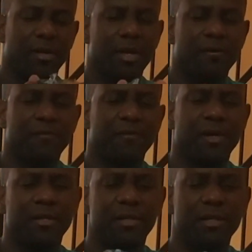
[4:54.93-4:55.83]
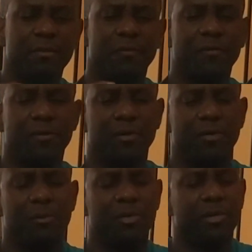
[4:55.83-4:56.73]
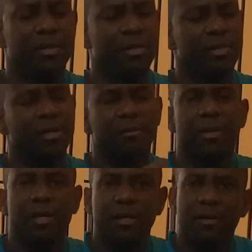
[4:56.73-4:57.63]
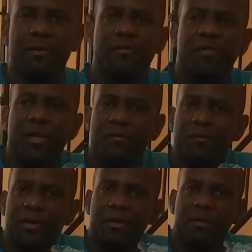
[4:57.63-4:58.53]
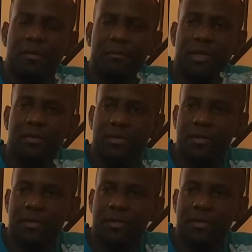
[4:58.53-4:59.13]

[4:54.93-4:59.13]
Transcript: I've had this before, you know, it's not my favorite because